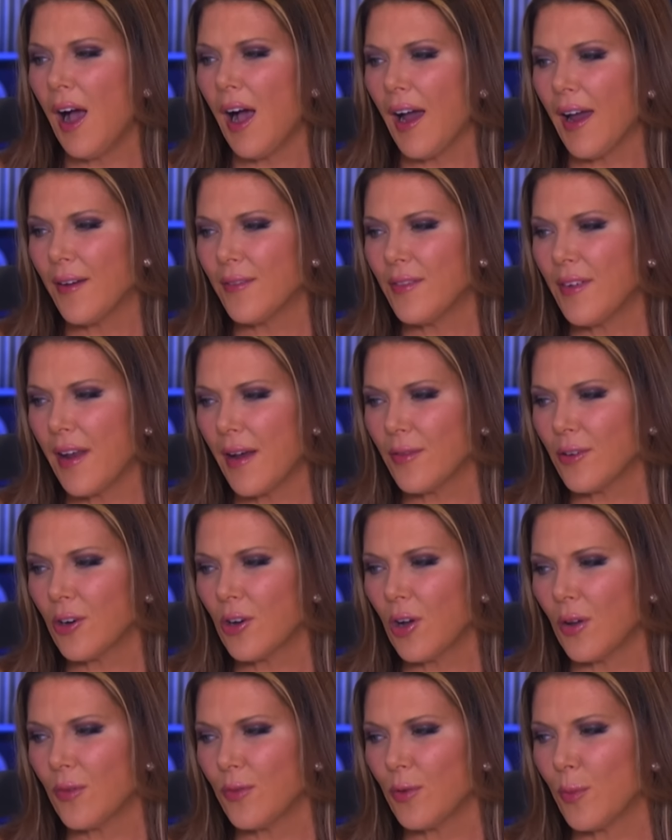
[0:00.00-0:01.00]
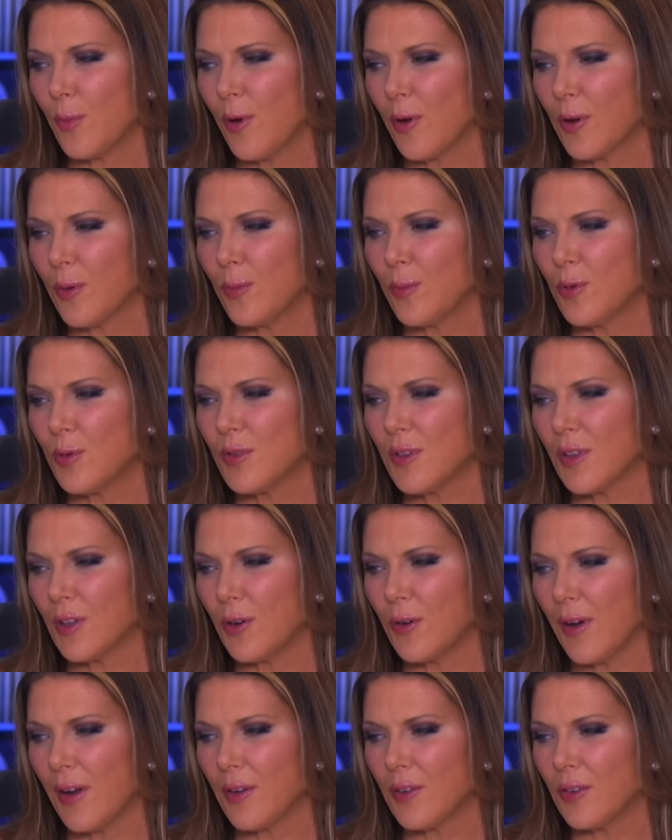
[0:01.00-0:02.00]
I have never called for American boots on the
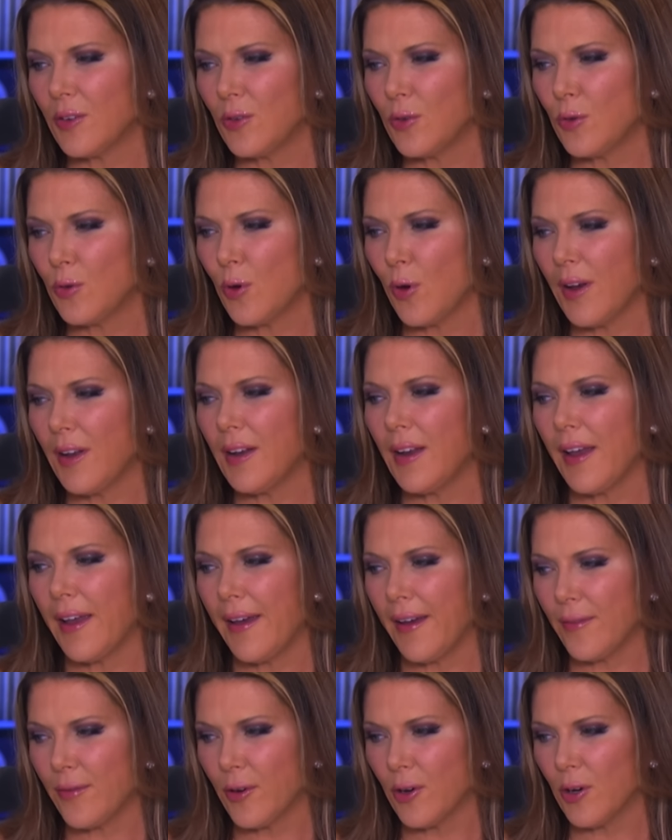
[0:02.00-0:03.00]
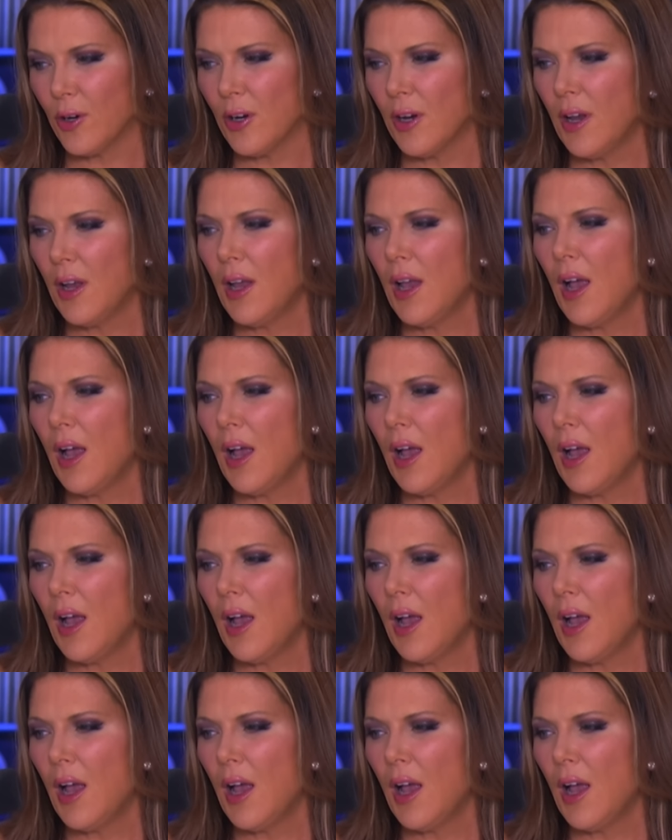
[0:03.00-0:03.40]
ground in Ukraine, ever.